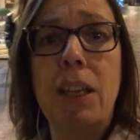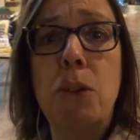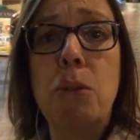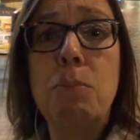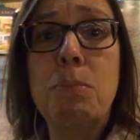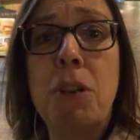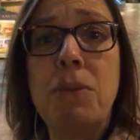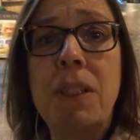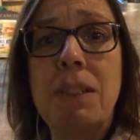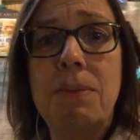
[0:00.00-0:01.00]
called
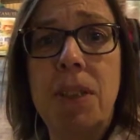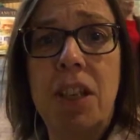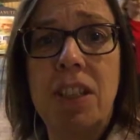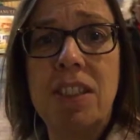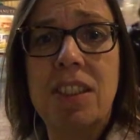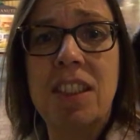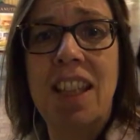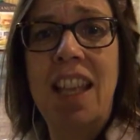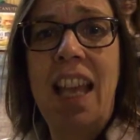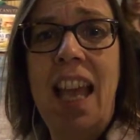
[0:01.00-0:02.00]
Profit First.
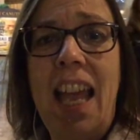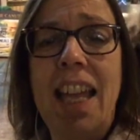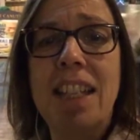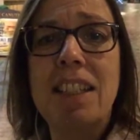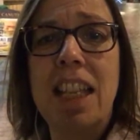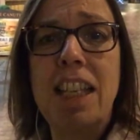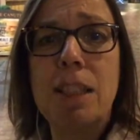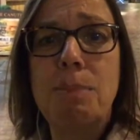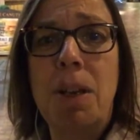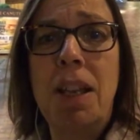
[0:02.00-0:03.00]
And
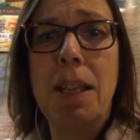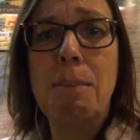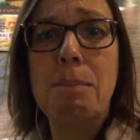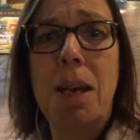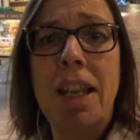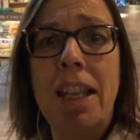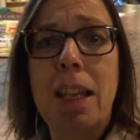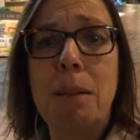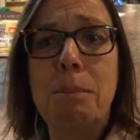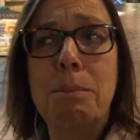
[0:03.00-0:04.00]
it's by Mike
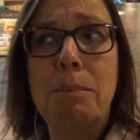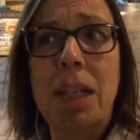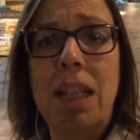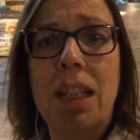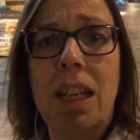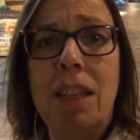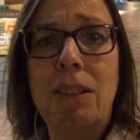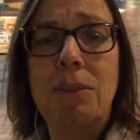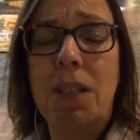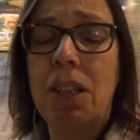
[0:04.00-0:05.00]

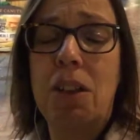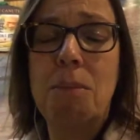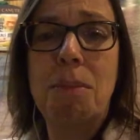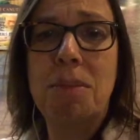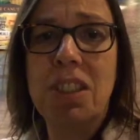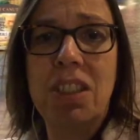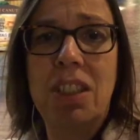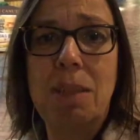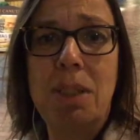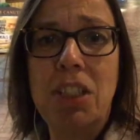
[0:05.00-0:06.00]
McAuliffe. I can't remember his
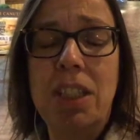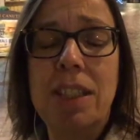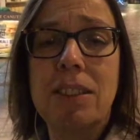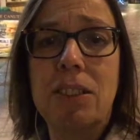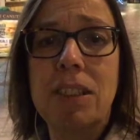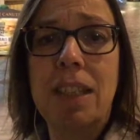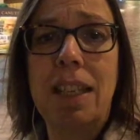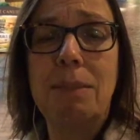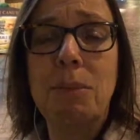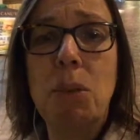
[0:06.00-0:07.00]
surname actually. He's got
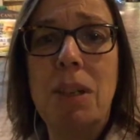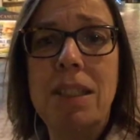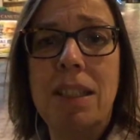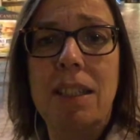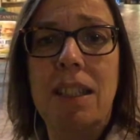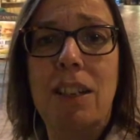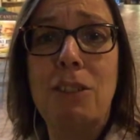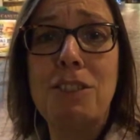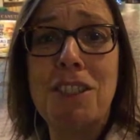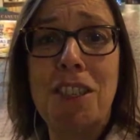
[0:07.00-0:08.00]
quite a
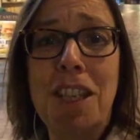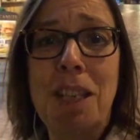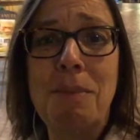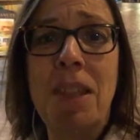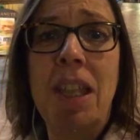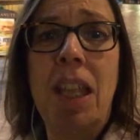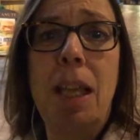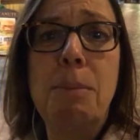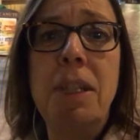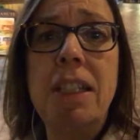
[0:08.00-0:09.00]
long surname.
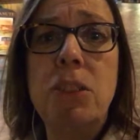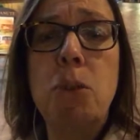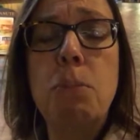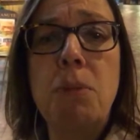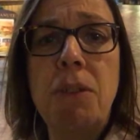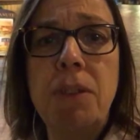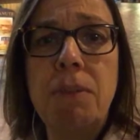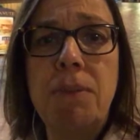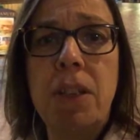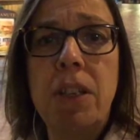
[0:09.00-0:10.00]
But it's called Profit
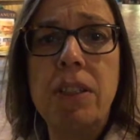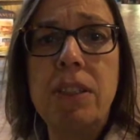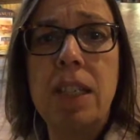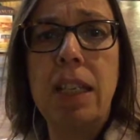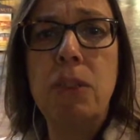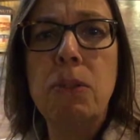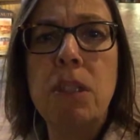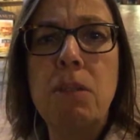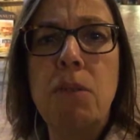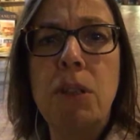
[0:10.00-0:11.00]
First. And he
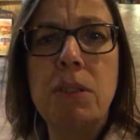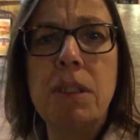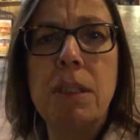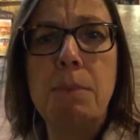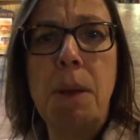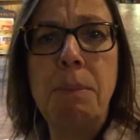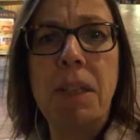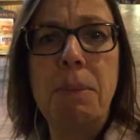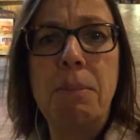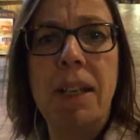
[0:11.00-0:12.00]
also wrote The
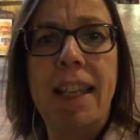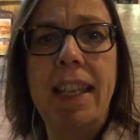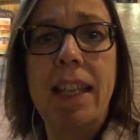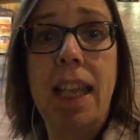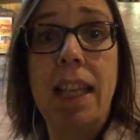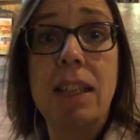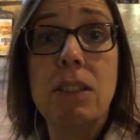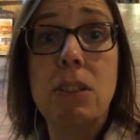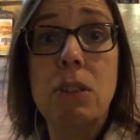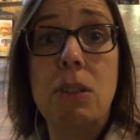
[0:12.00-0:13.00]
Pumpkin Plan
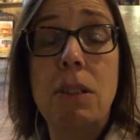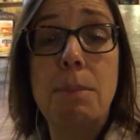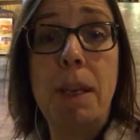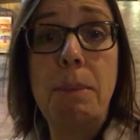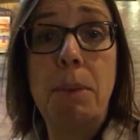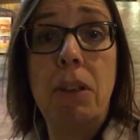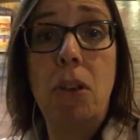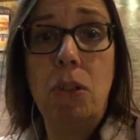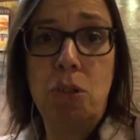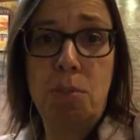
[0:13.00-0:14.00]
and Toilet Paper
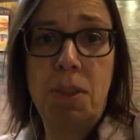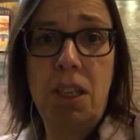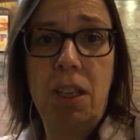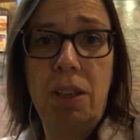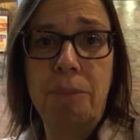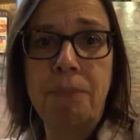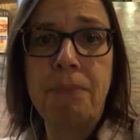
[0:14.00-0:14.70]
Entrepreneur.